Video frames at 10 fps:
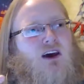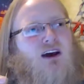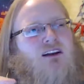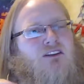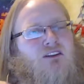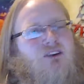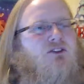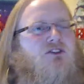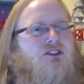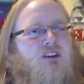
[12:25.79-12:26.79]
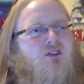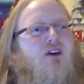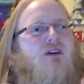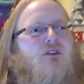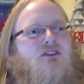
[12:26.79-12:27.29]
And it's an interesting and
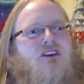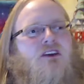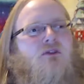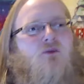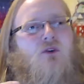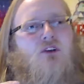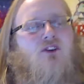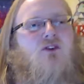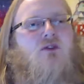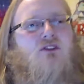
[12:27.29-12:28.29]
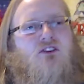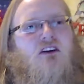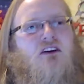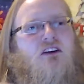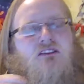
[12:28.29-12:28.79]
clever scene between the two, and
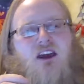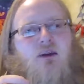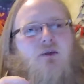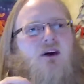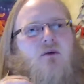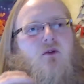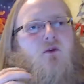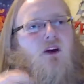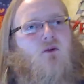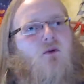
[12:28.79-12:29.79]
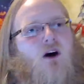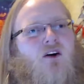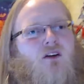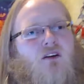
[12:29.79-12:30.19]
Sokka is keeping up quite well.